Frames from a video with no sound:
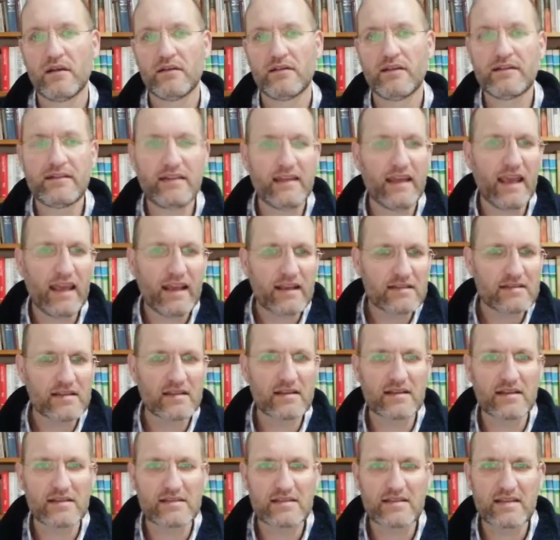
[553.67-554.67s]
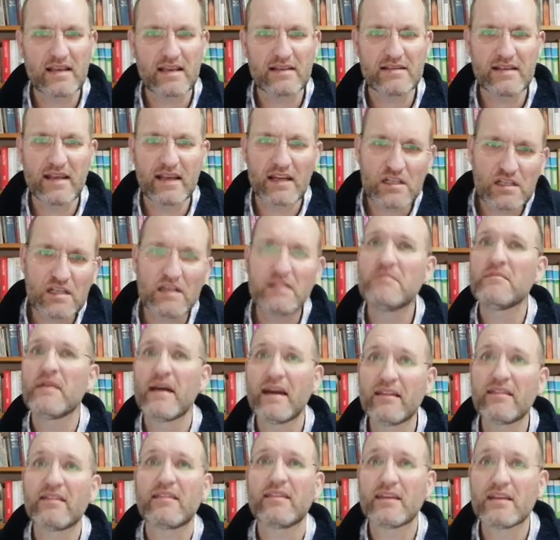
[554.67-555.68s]
That the Exodus has actually
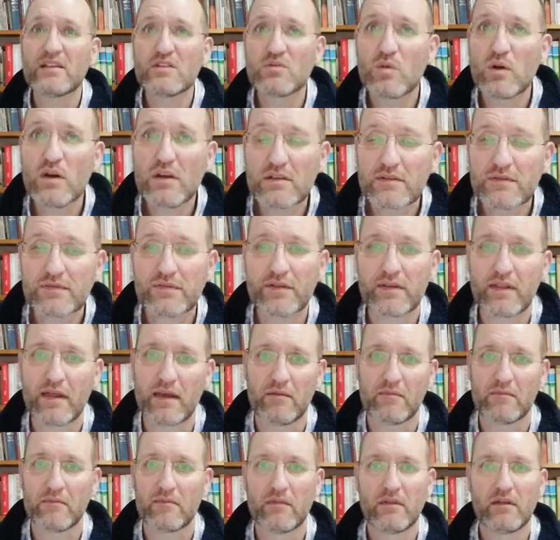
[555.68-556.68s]
made things worse for them.